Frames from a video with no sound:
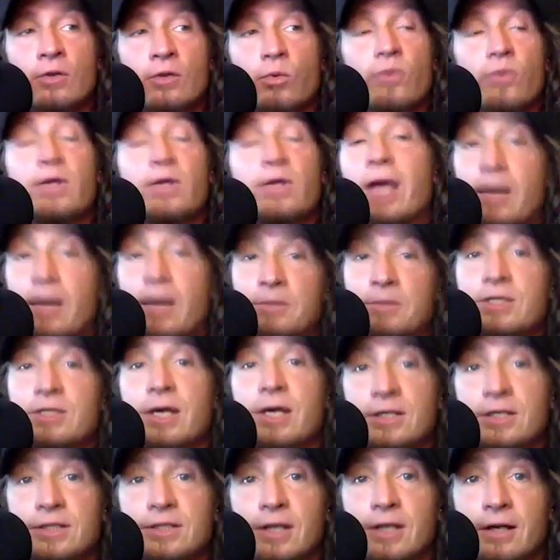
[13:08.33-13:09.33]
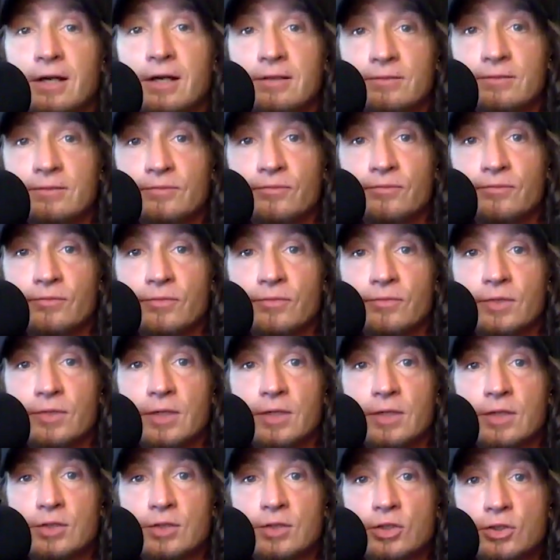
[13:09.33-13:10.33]
One thing Amazon has done
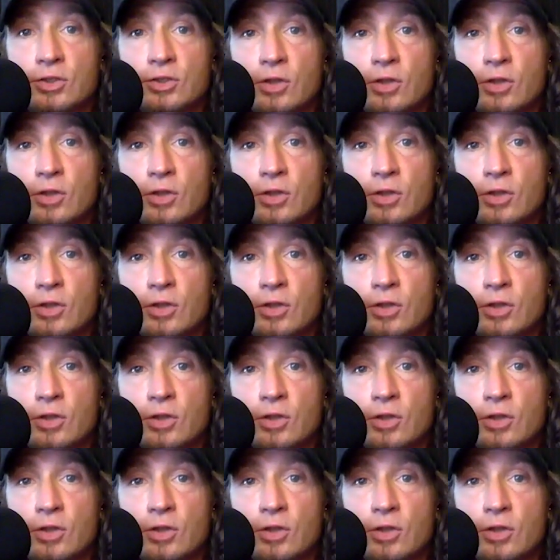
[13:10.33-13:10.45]
is it's